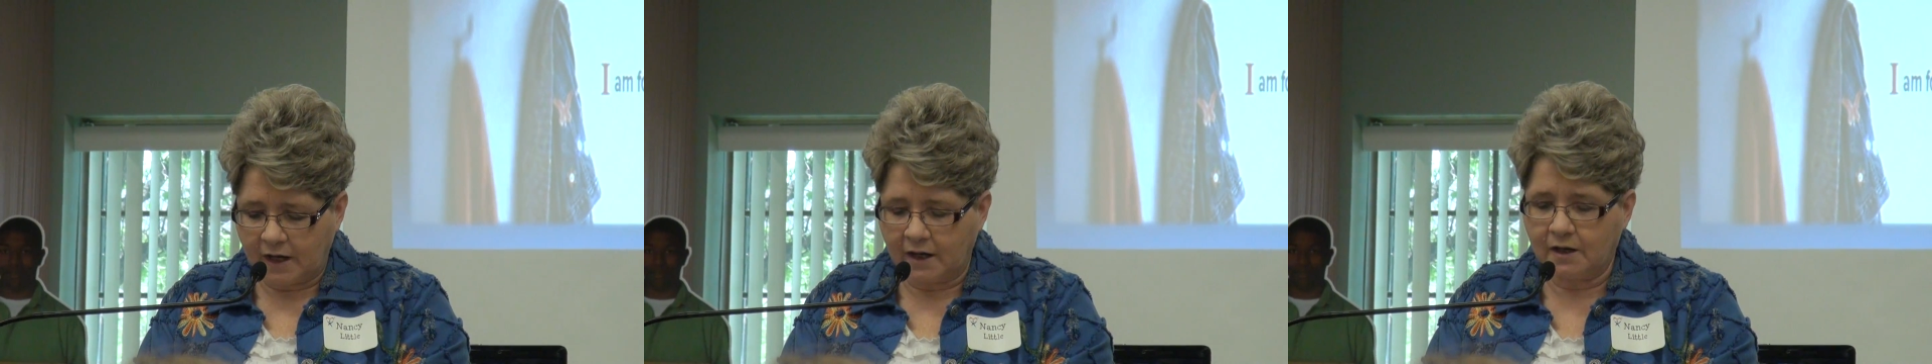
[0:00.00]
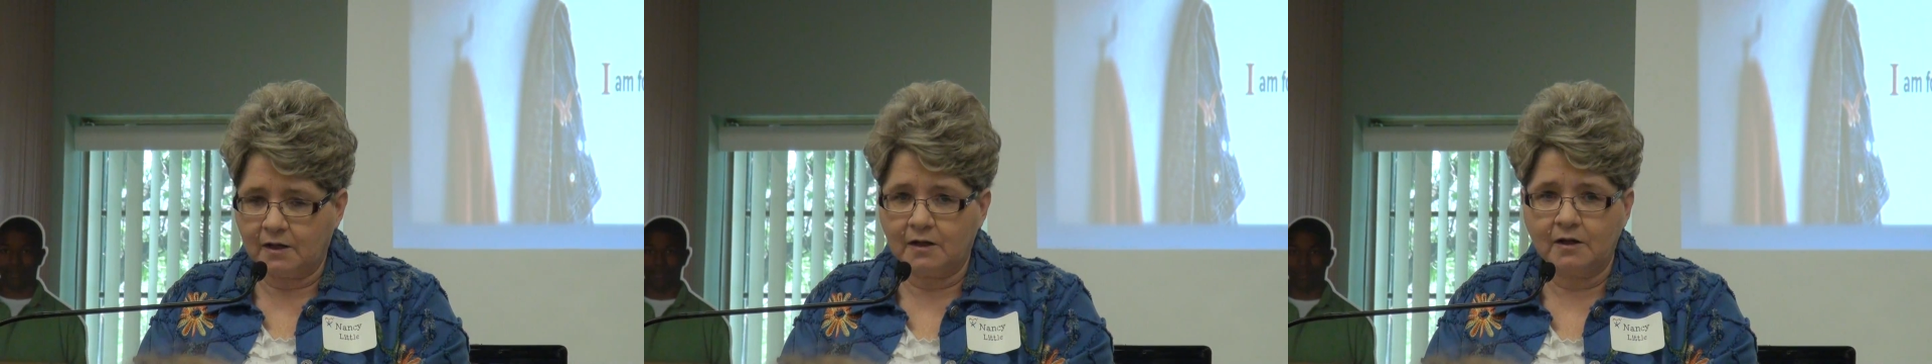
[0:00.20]

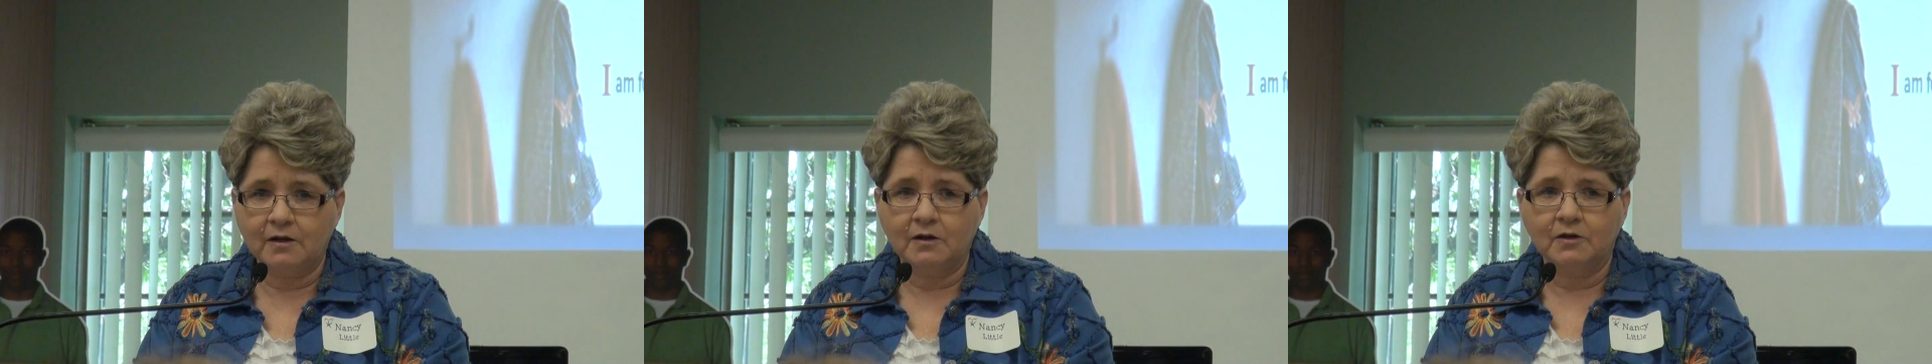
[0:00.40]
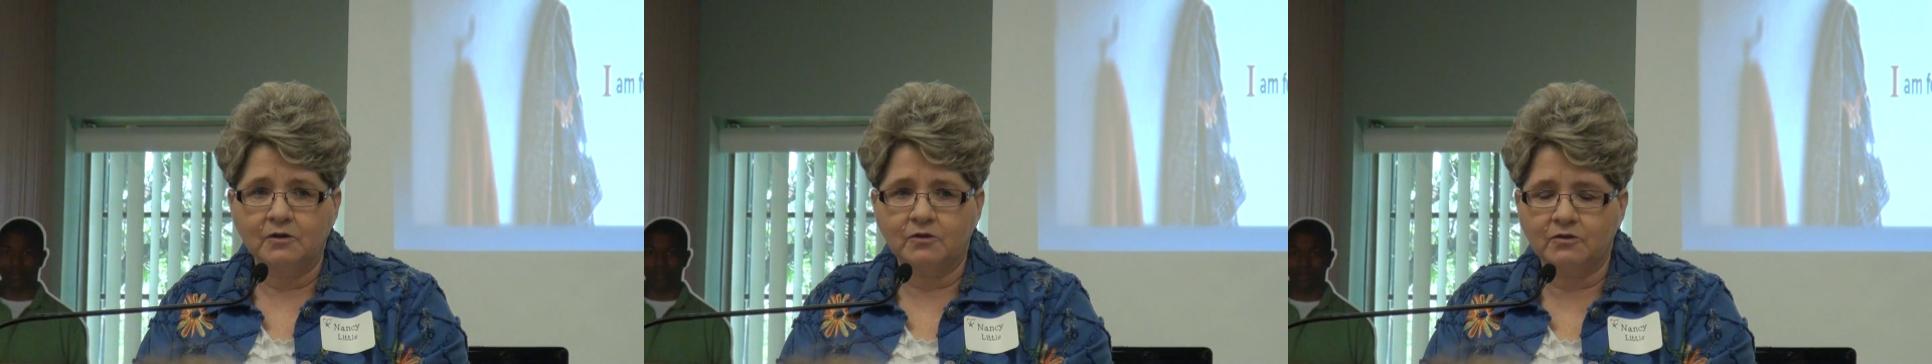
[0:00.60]

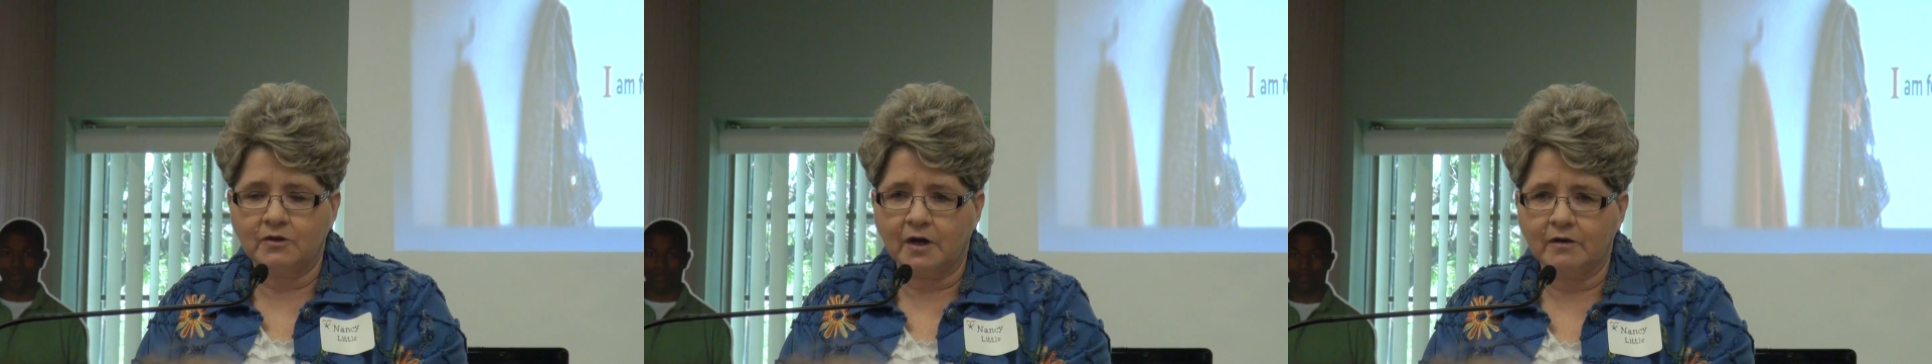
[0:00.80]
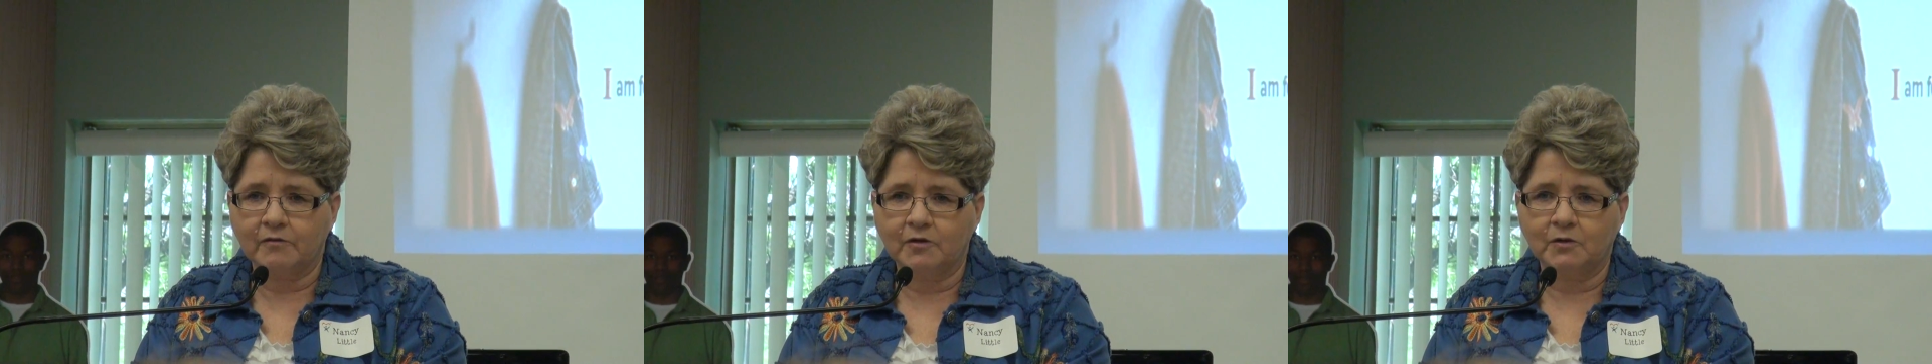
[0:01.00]

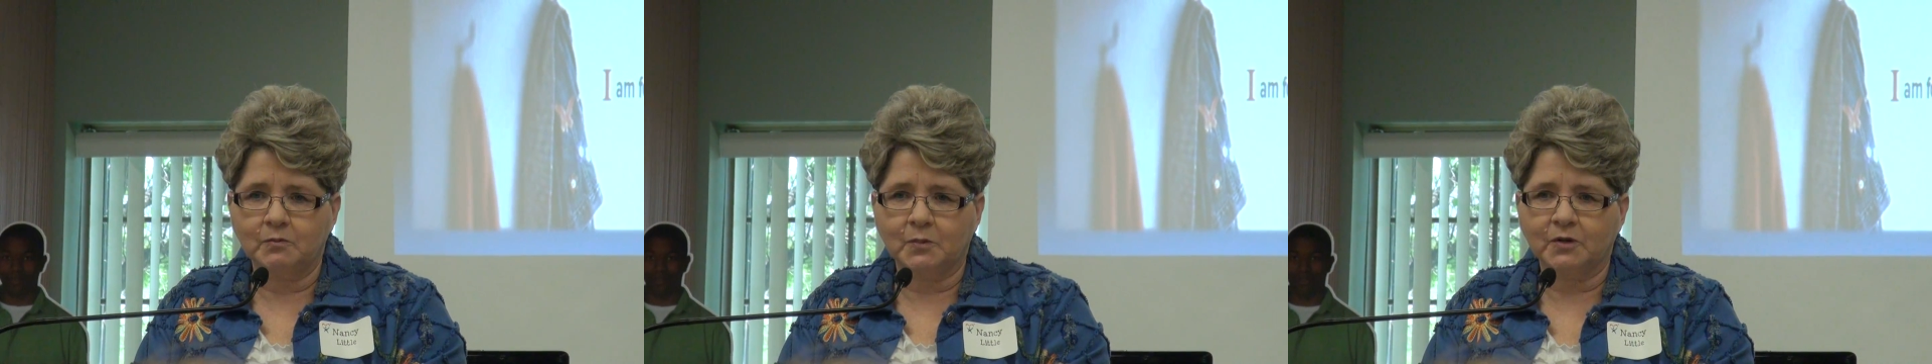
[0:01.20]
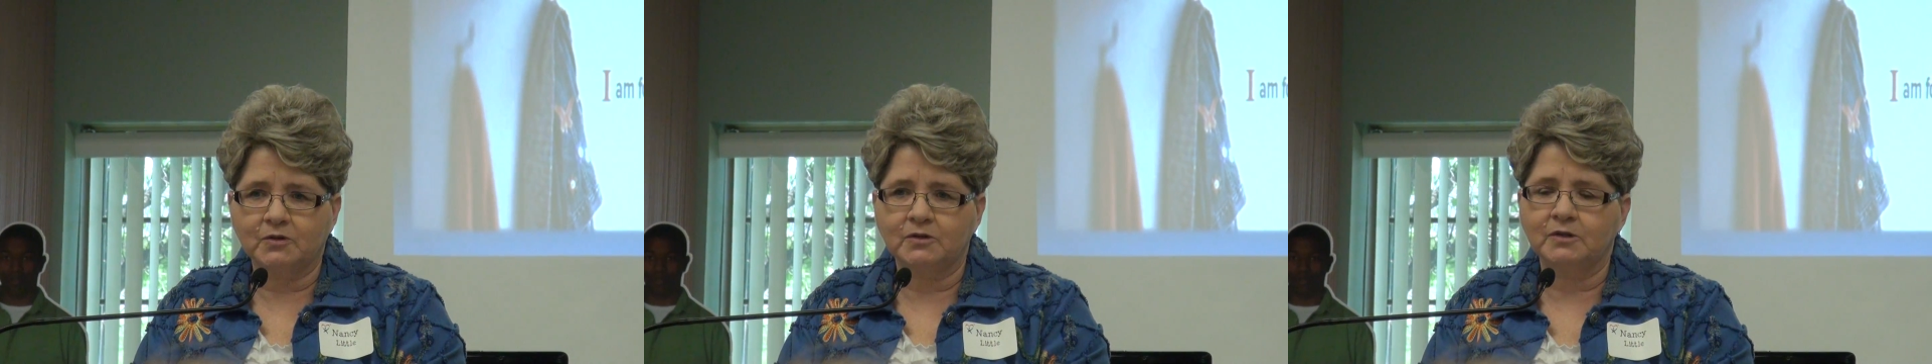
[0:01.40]

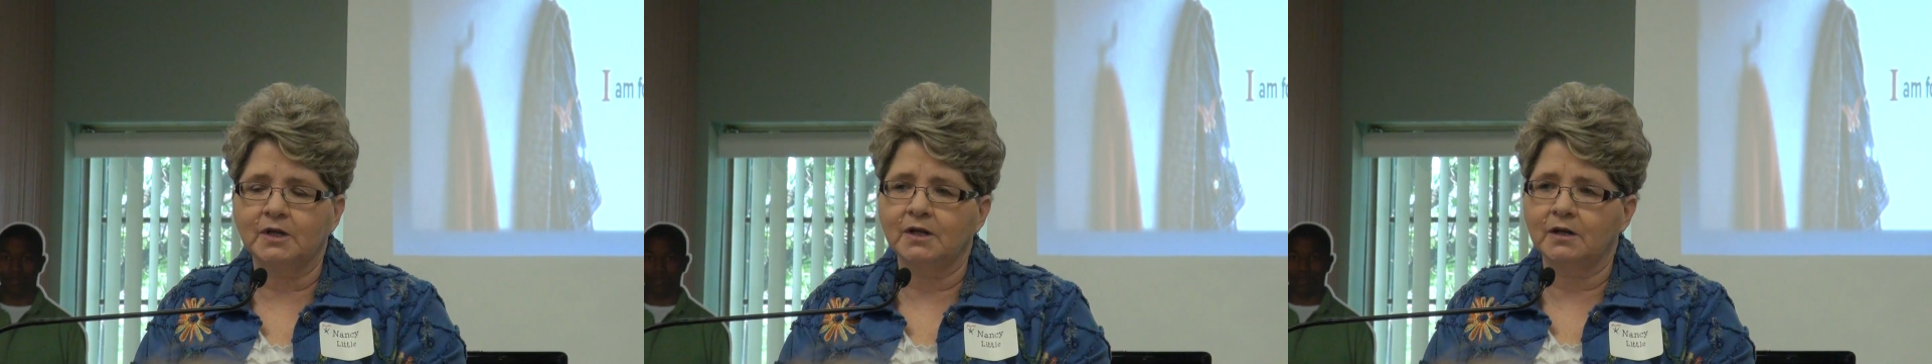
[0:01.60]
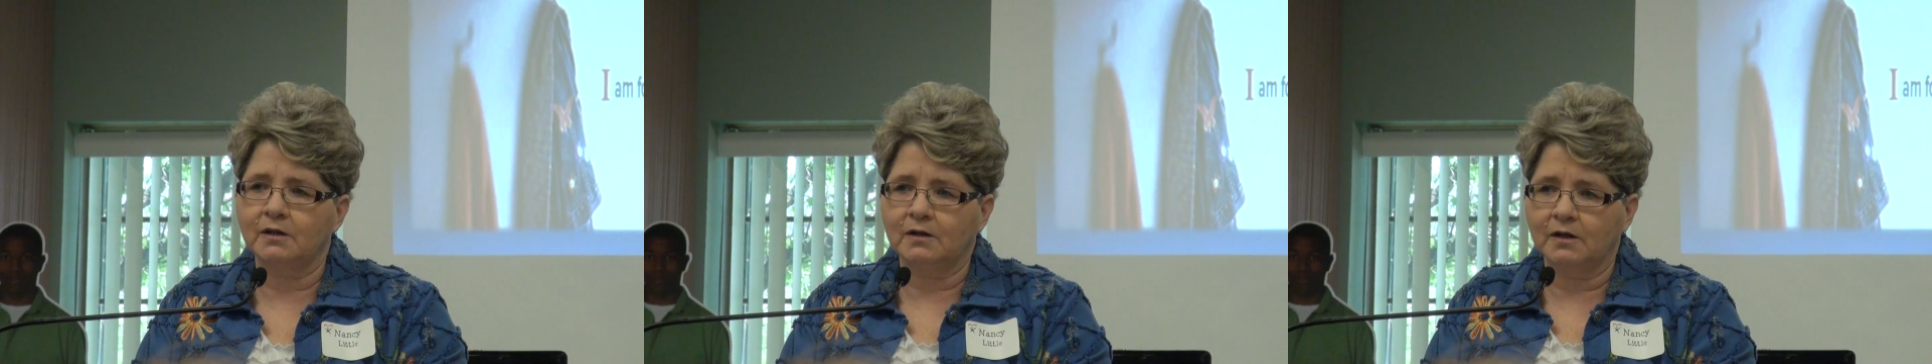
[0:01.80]

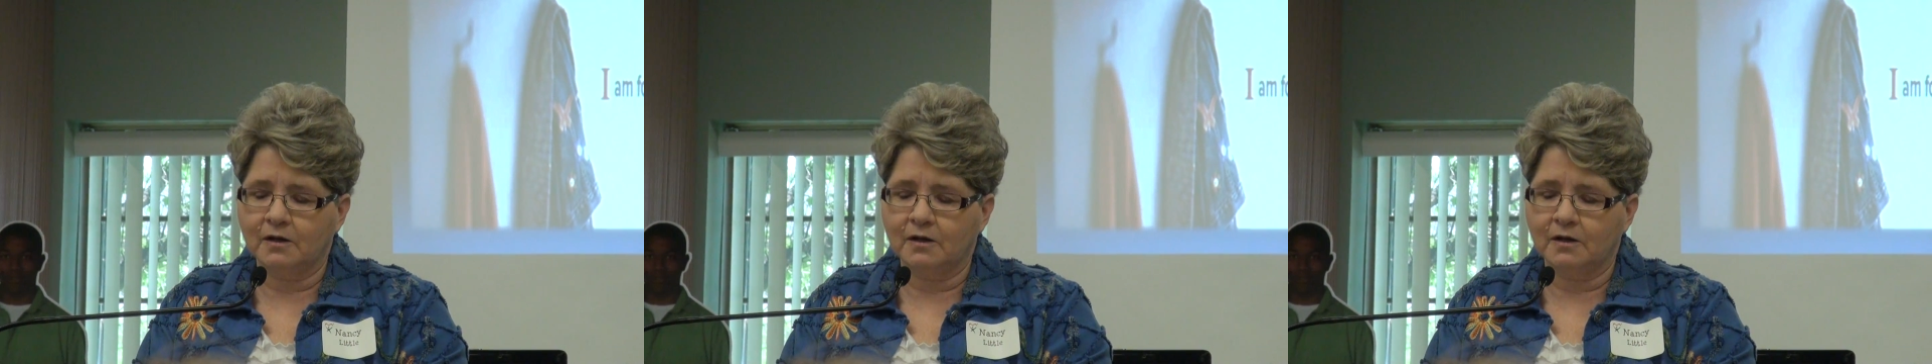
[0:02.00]
87%